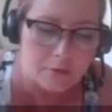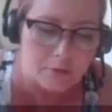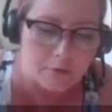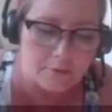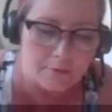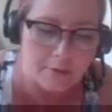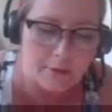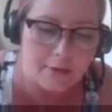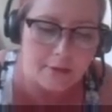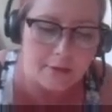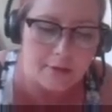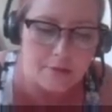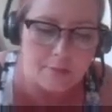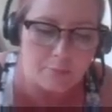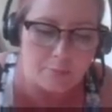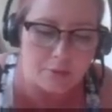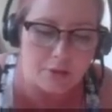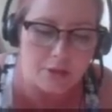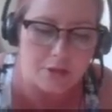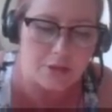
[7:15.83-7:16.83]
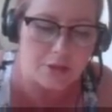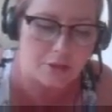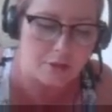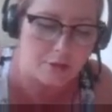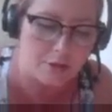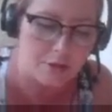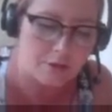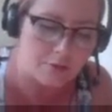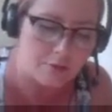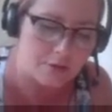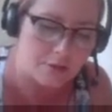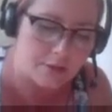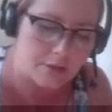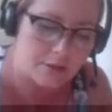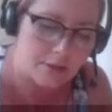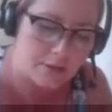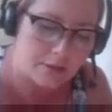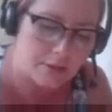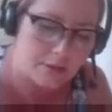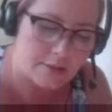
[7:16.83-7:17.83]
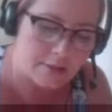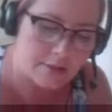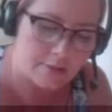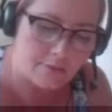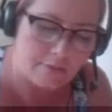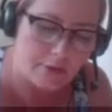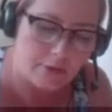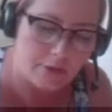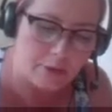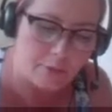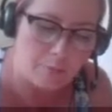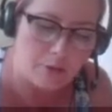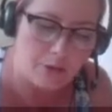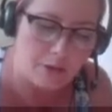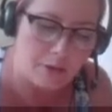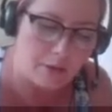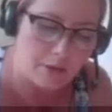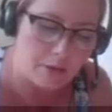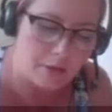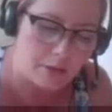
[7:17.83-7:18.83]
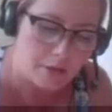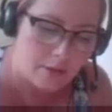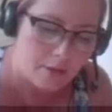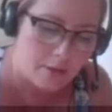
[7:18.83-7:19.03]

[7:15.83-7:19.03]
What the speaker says: very nice brush characteristics, very big,